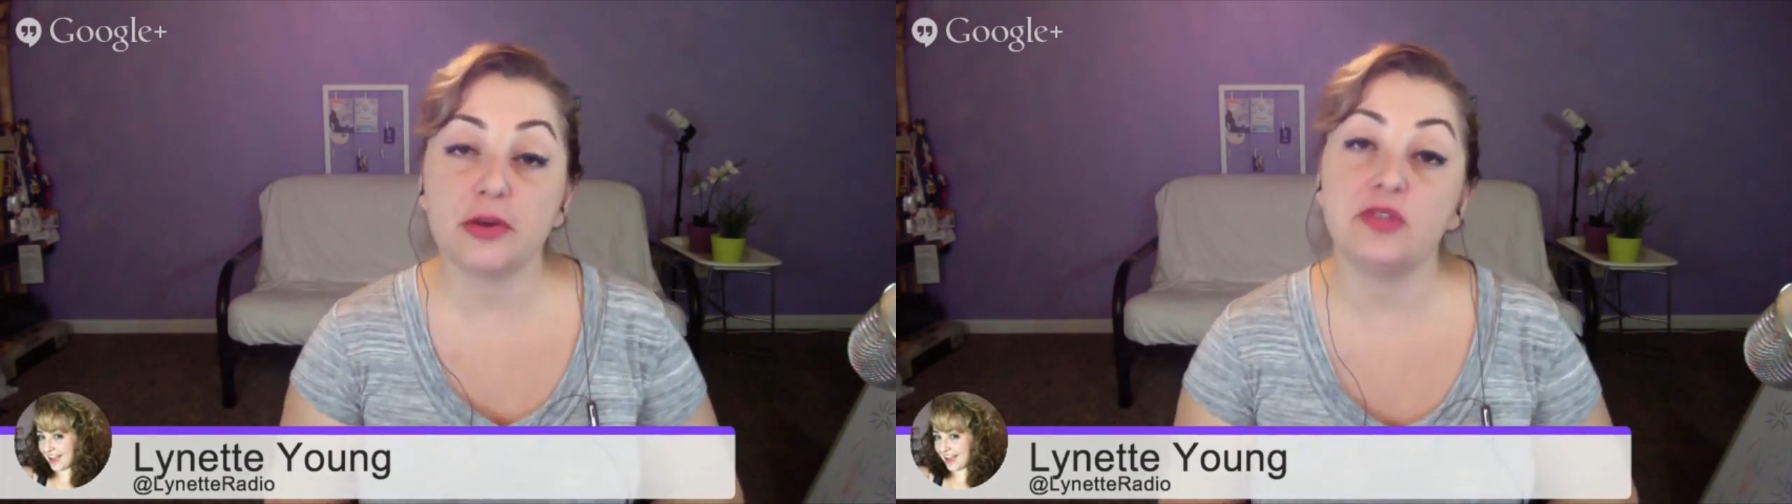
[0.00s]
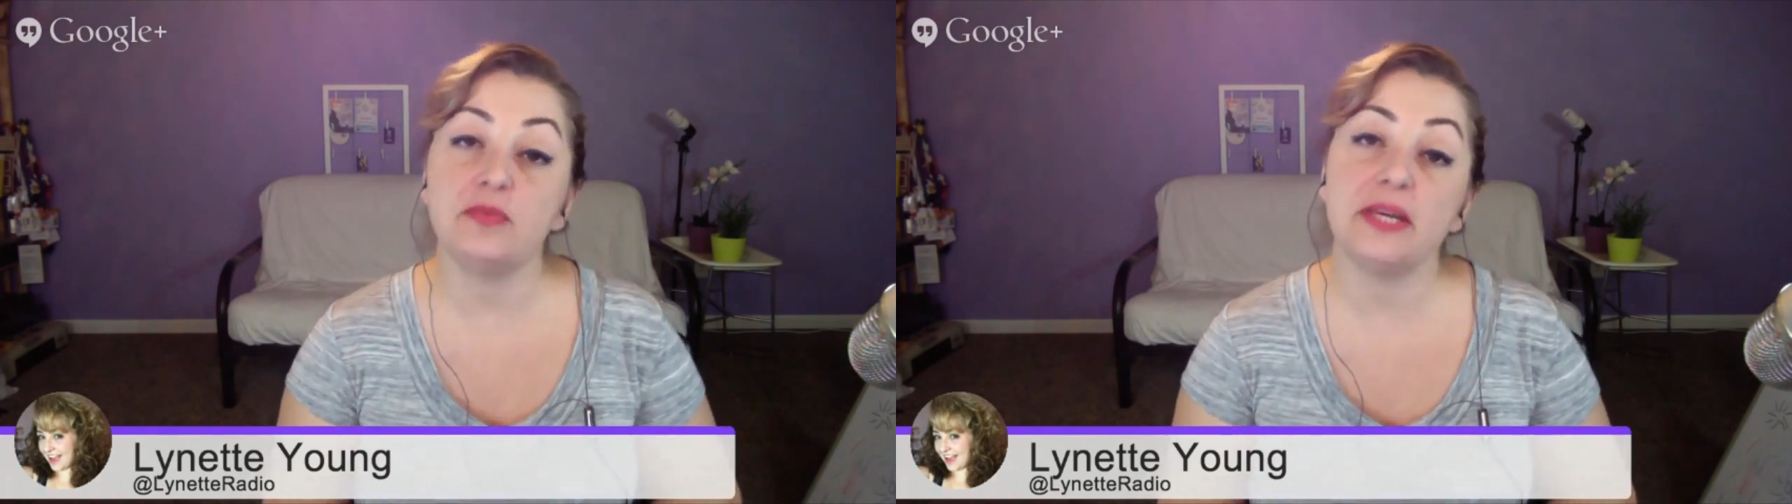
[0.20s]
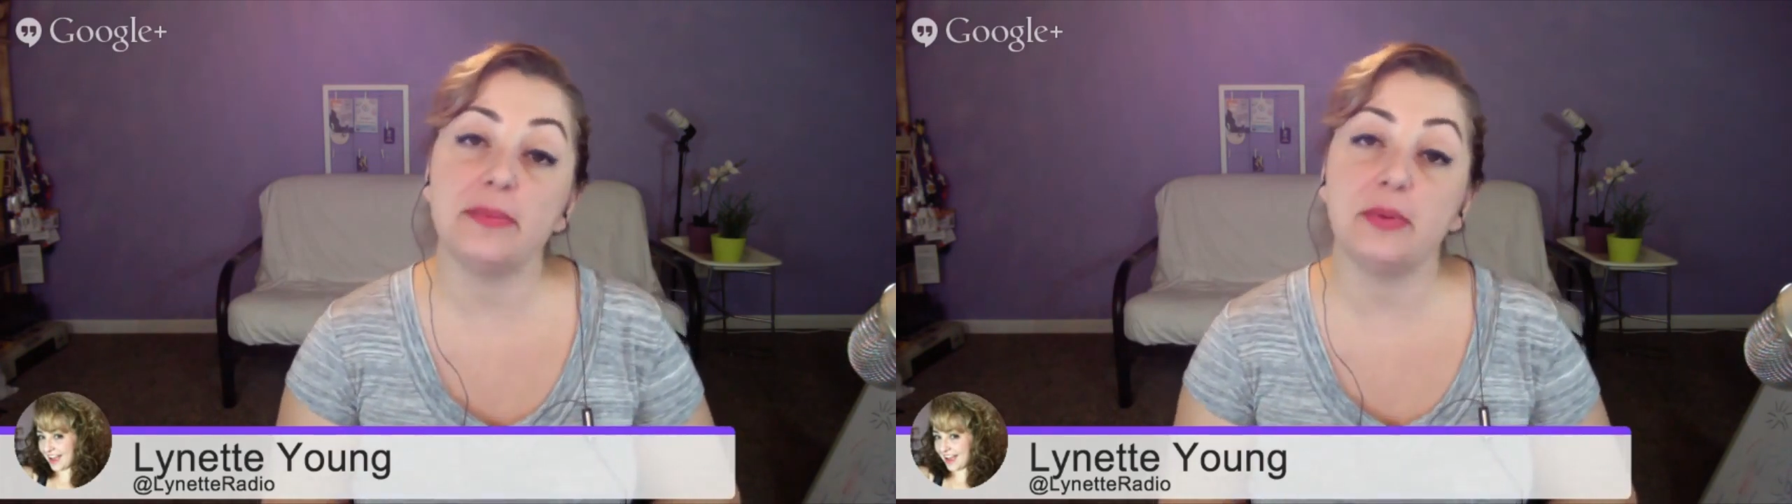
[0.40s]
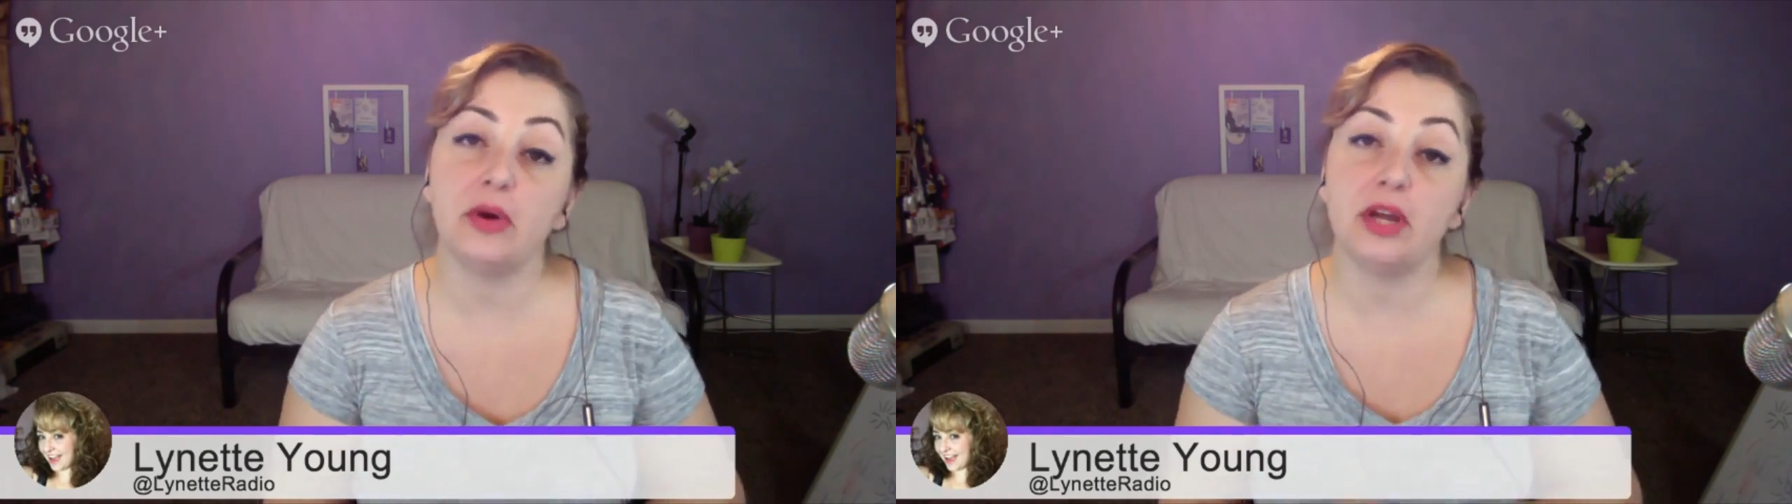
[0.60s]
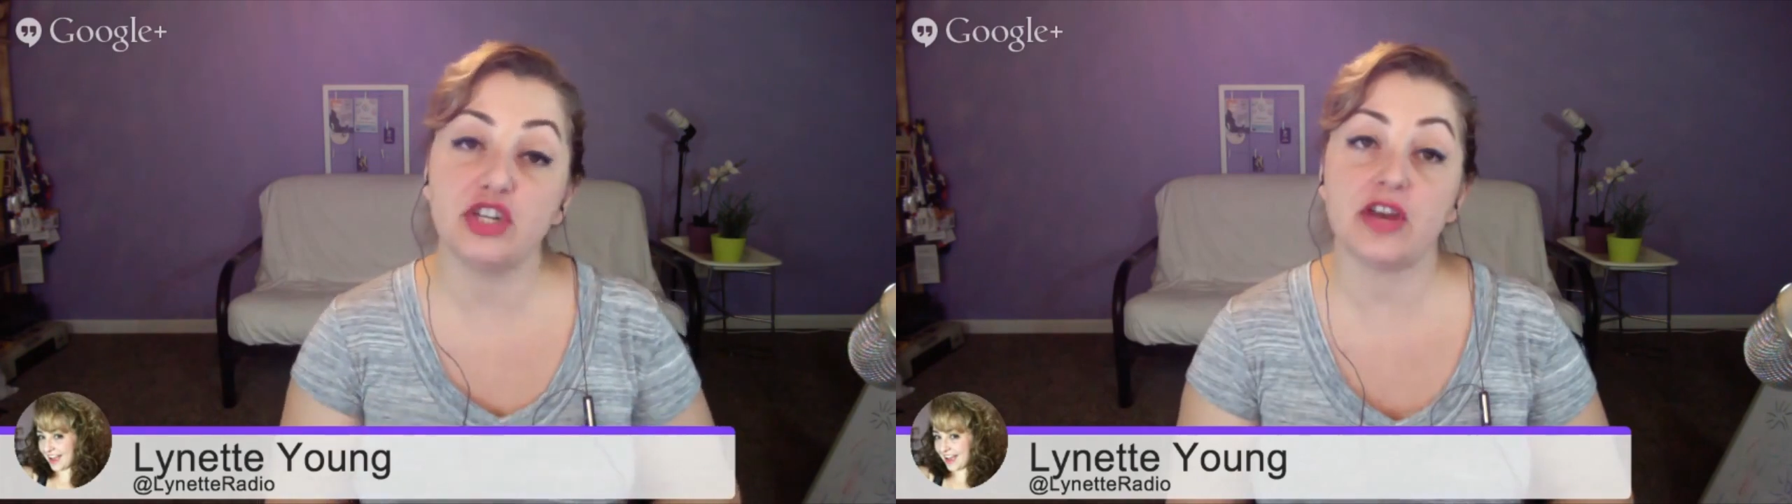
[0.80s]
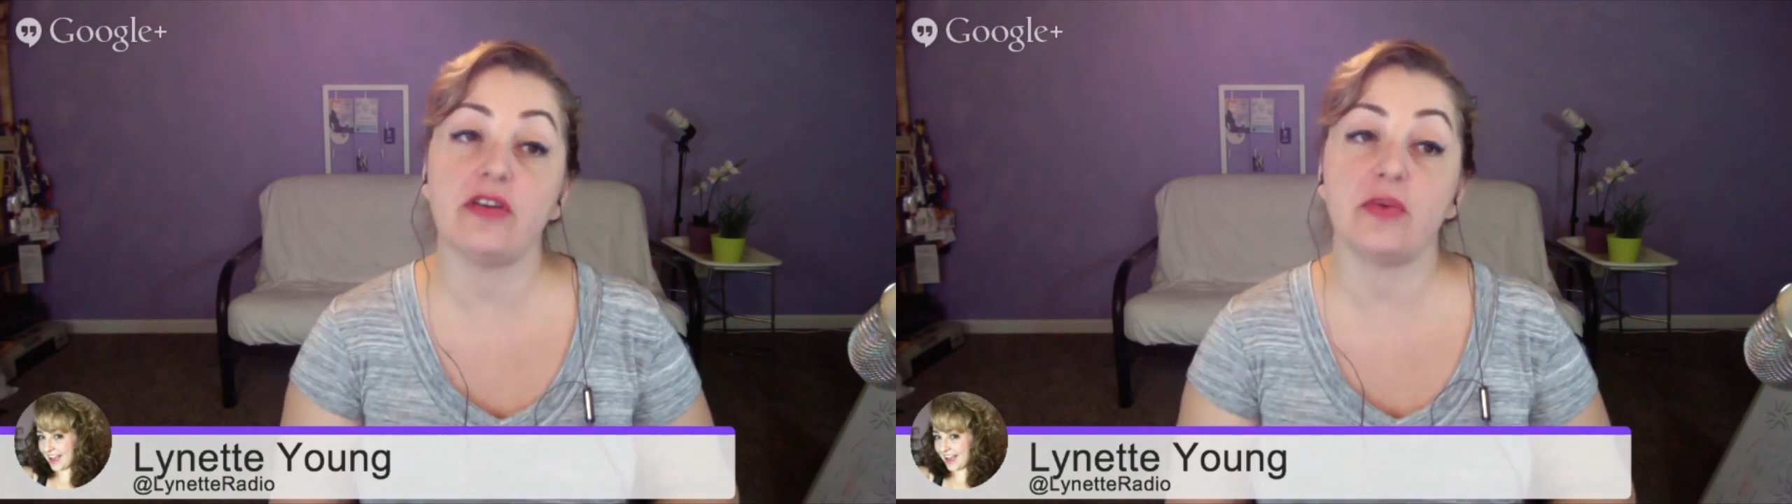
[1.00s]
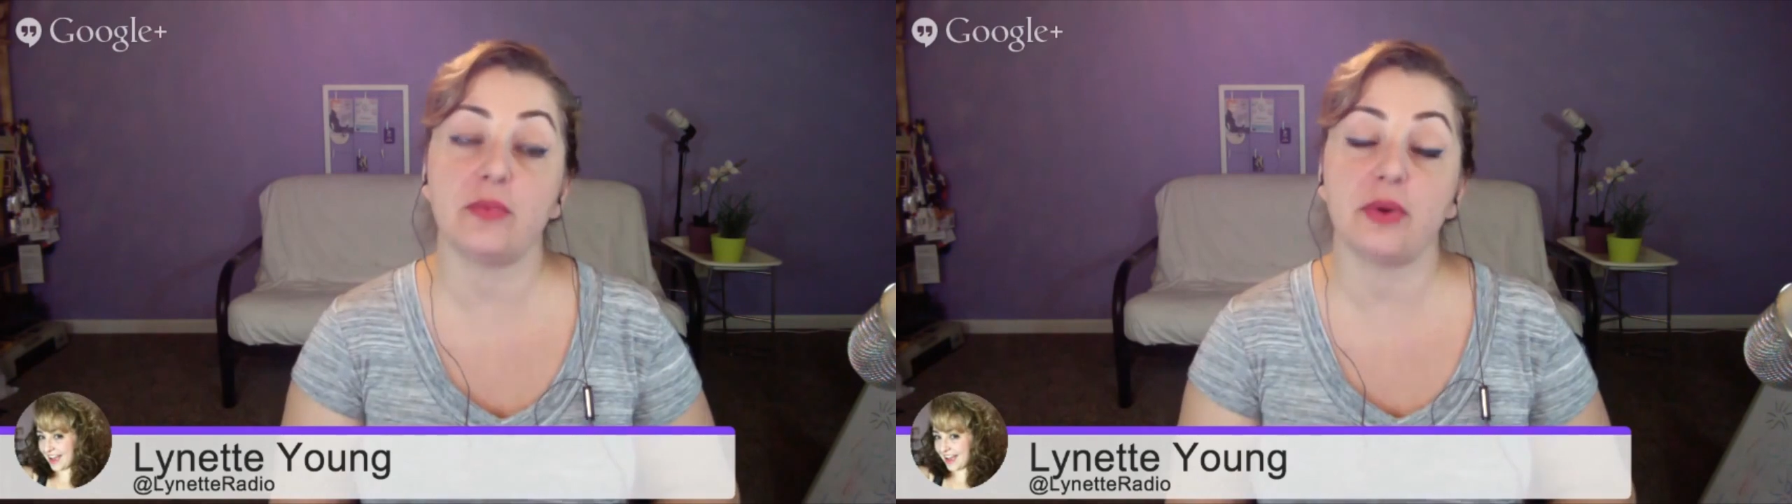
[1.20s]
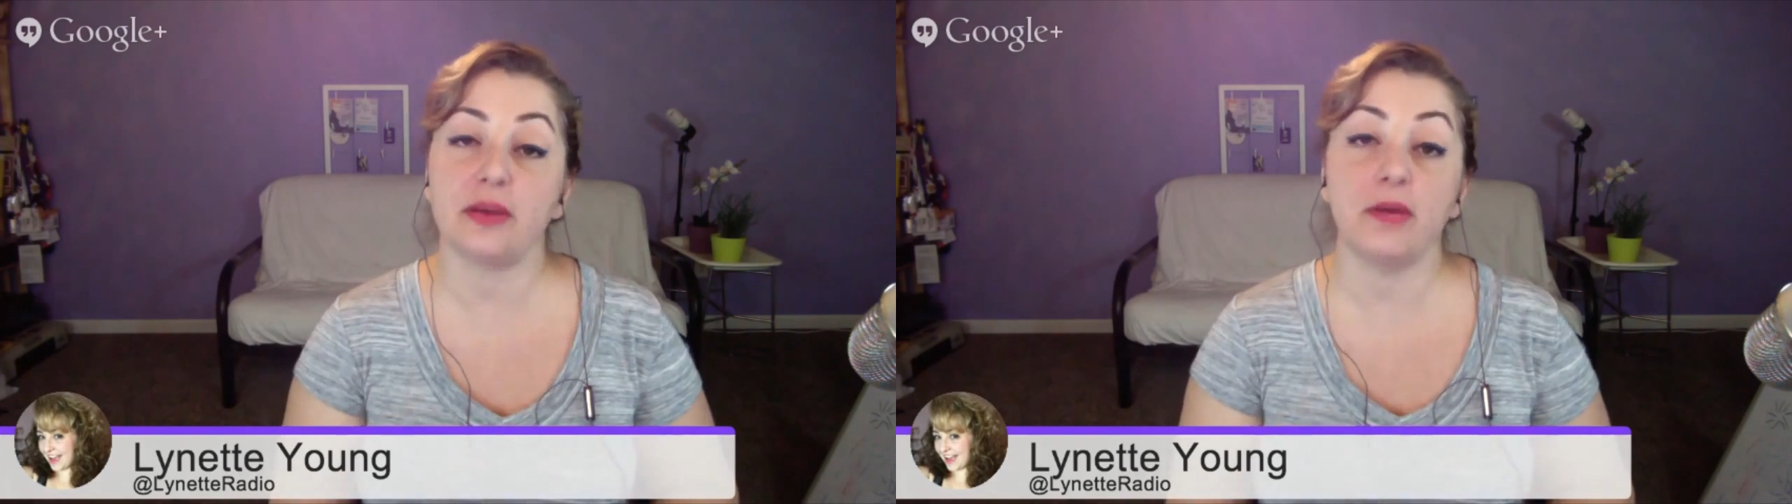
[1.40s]
those people and share it
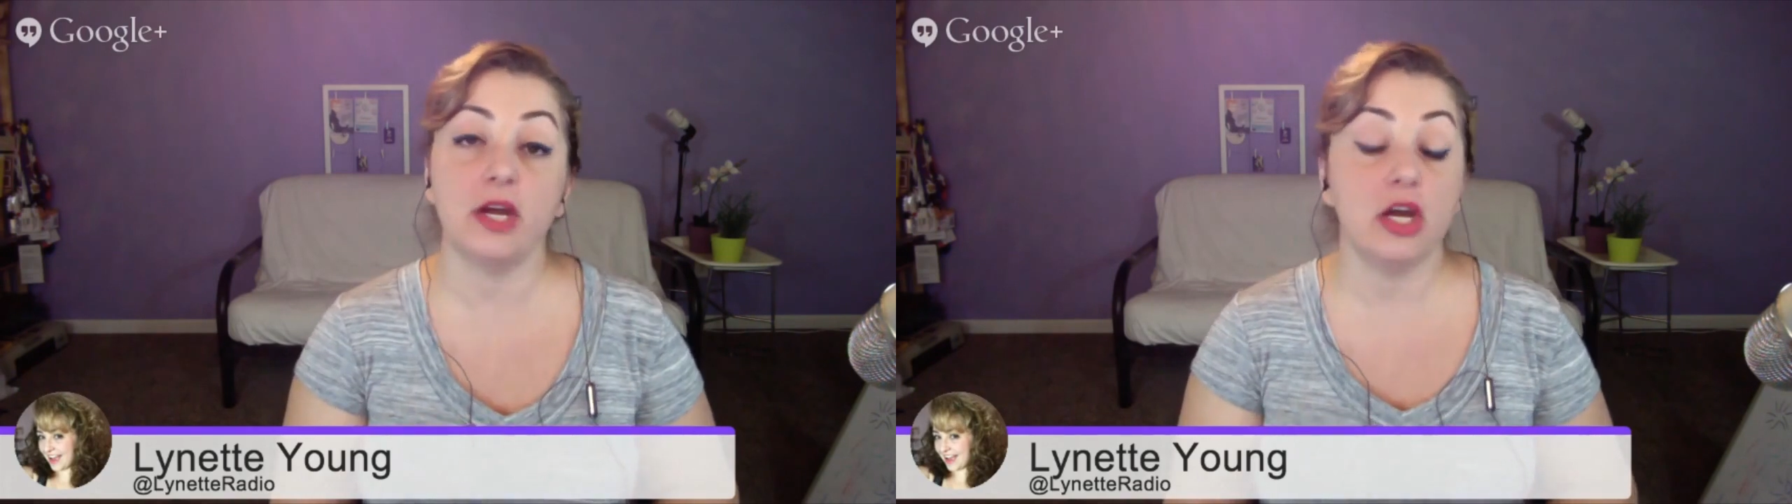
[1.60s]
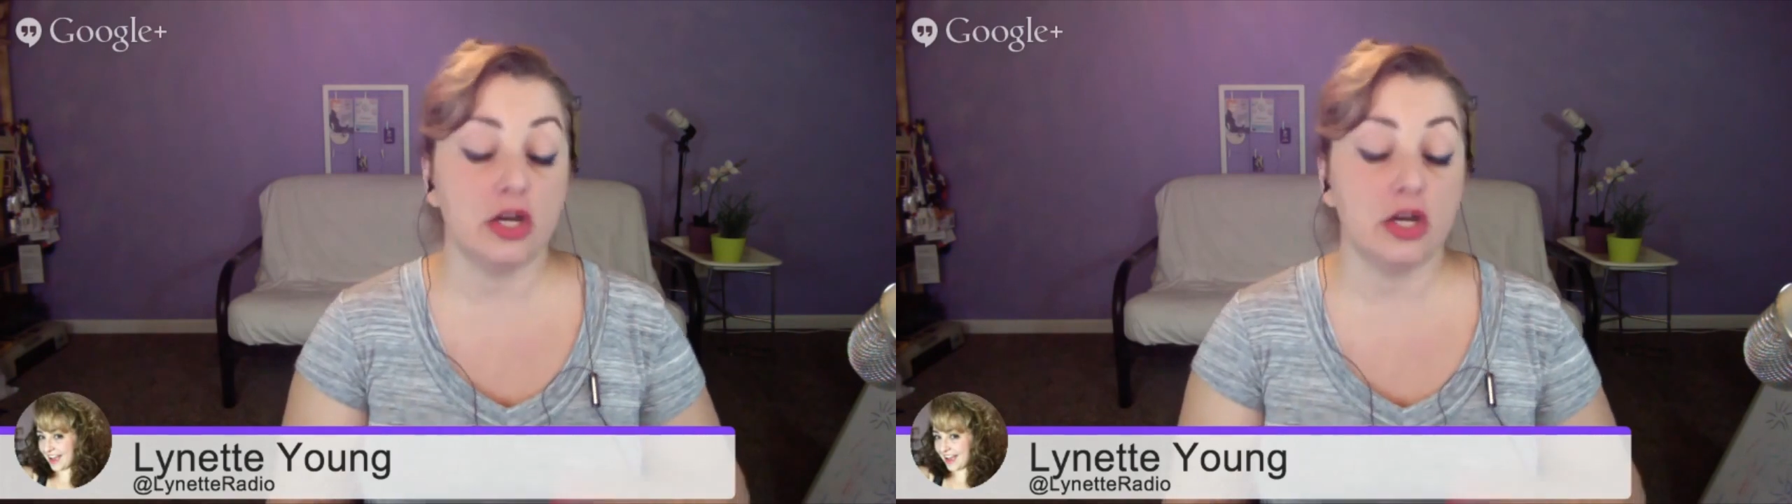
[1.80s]
with them.